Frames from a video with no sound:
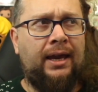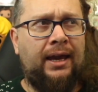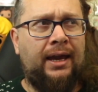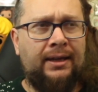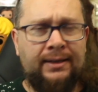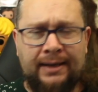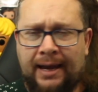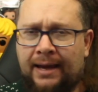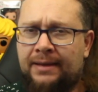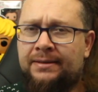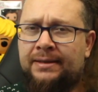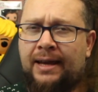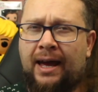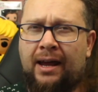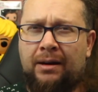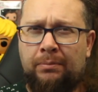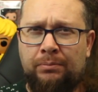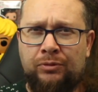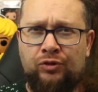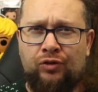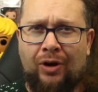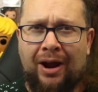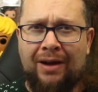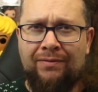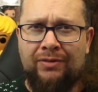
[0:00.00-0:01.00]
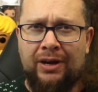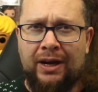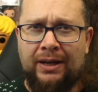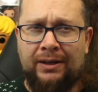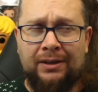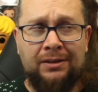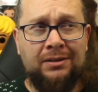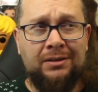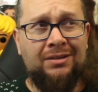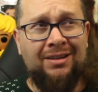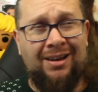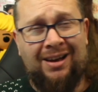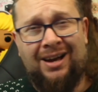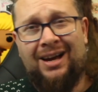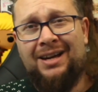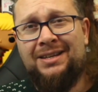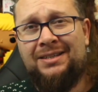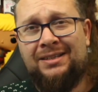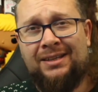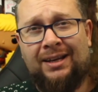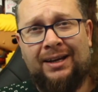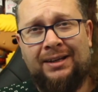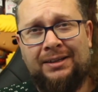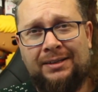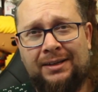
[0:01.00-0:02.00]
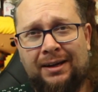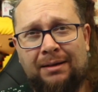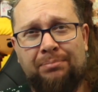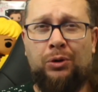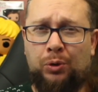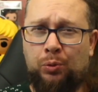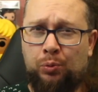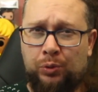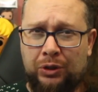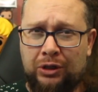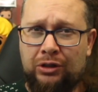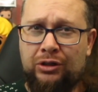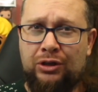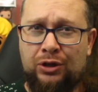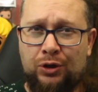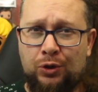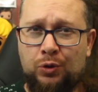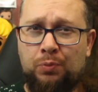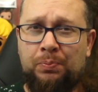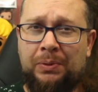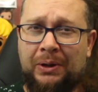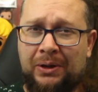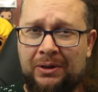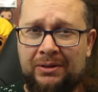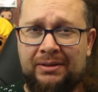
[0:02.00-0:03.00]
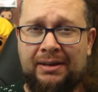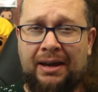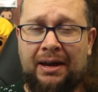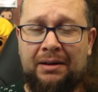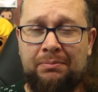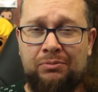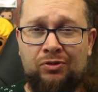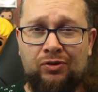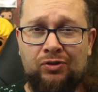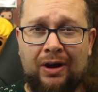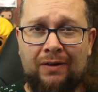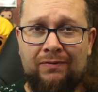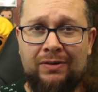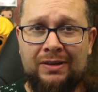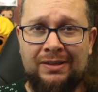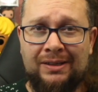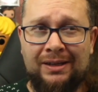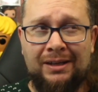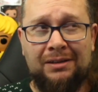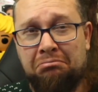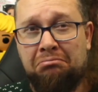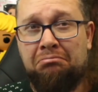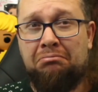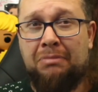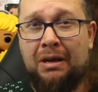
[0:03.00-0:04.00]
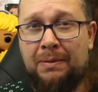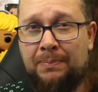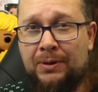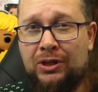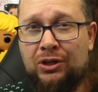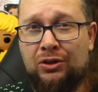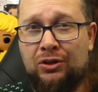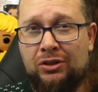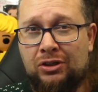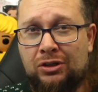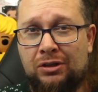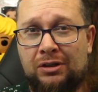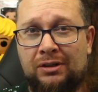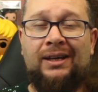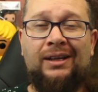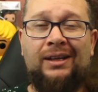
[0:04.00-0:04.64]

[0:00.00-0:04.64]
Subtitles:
It has Adam Driver in it, so I signed up. Will you? Because Adam Driver's in it? Maybe you should.